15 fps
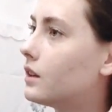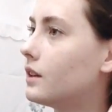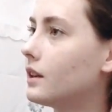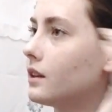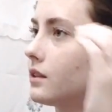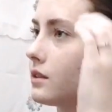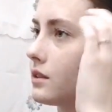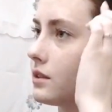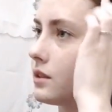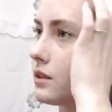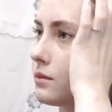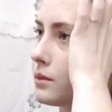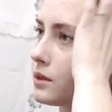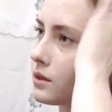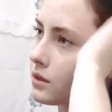Next,
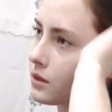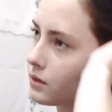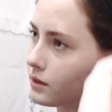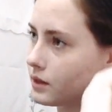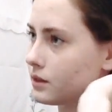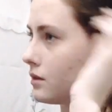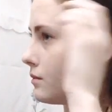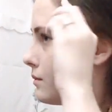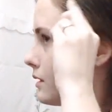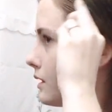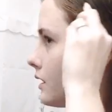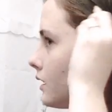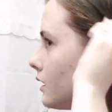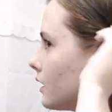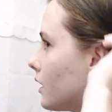I'm just going to
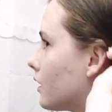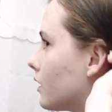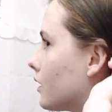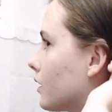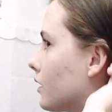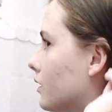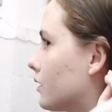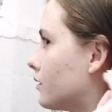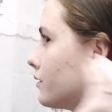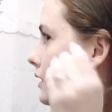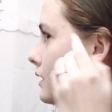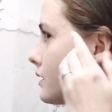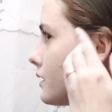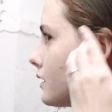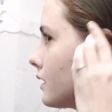be
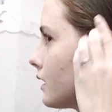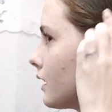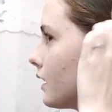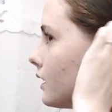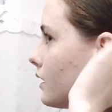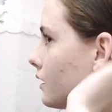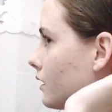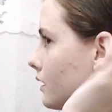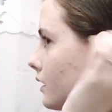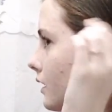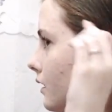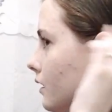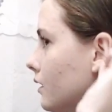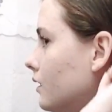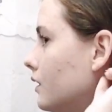fixing
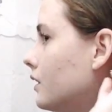anything.